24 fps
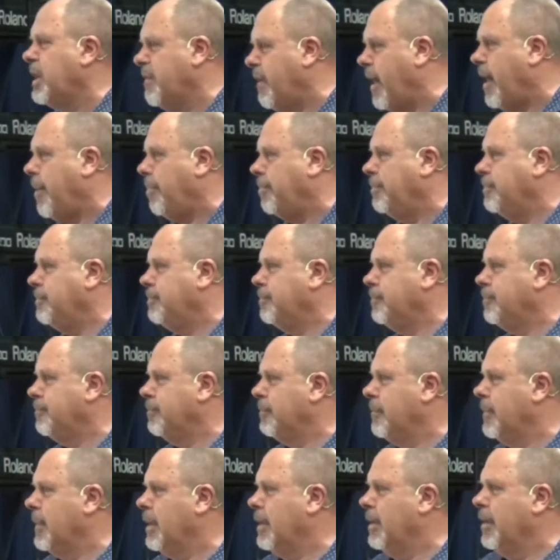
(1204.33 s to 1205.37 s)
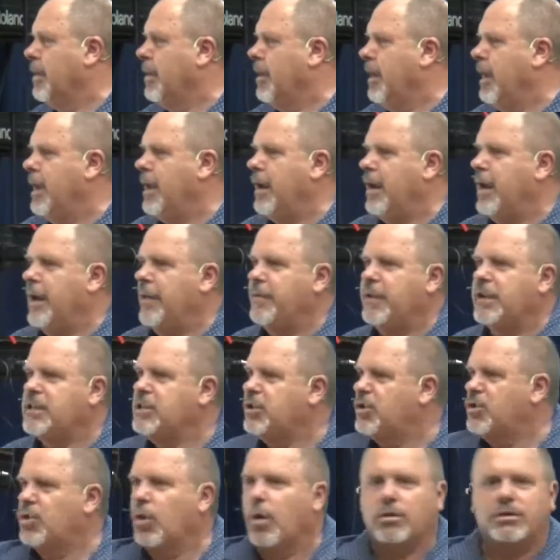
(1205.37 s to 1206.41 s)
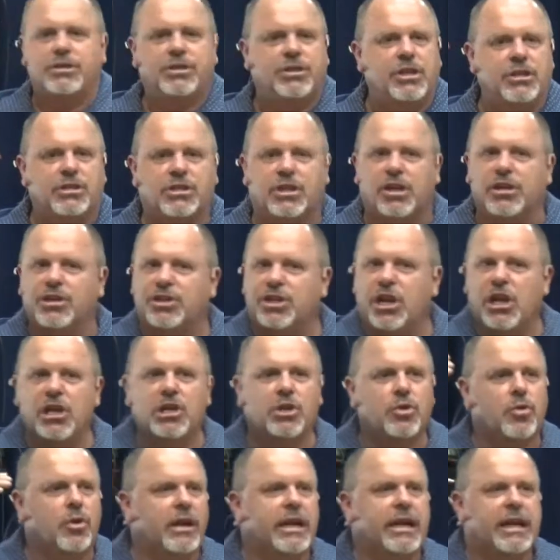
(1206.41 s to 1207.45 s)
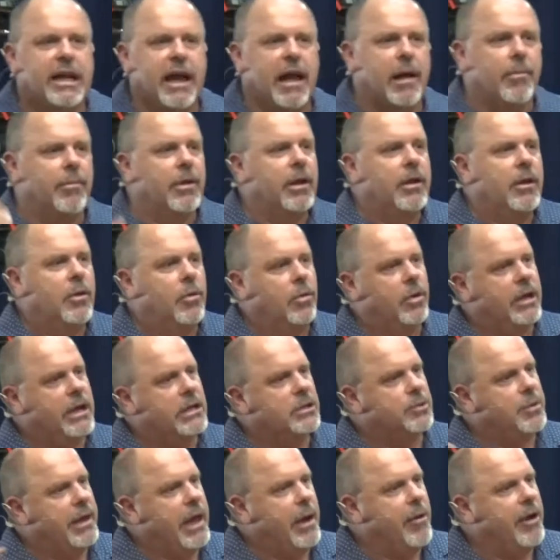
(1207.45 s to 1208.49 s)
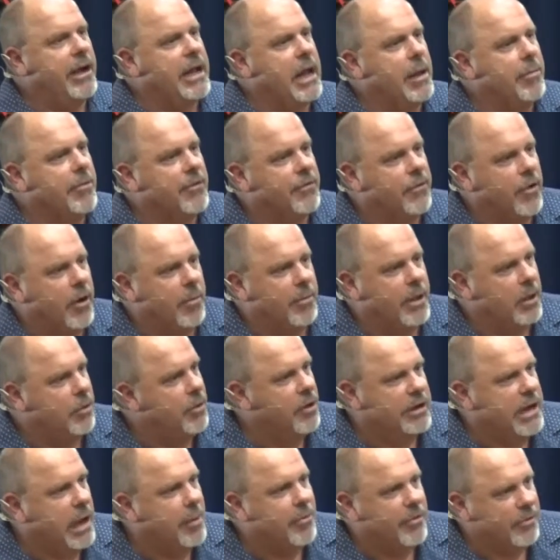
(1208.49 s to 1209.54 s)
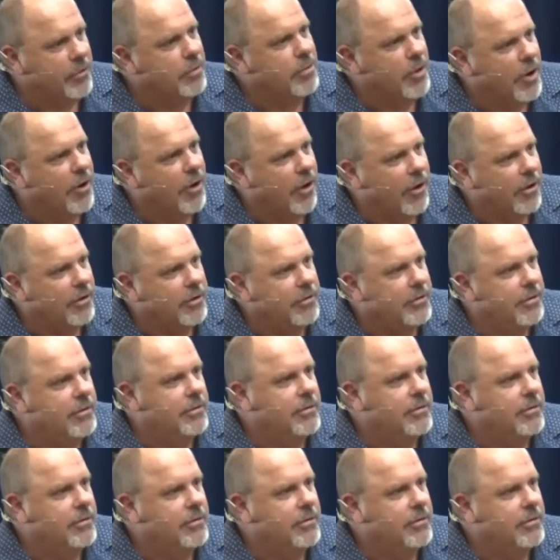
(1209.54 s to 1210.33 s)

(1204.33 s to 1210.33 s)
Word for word: give up. And I had these thoughts just continually come. Well, guess where they were coming from? They weren't coming from God.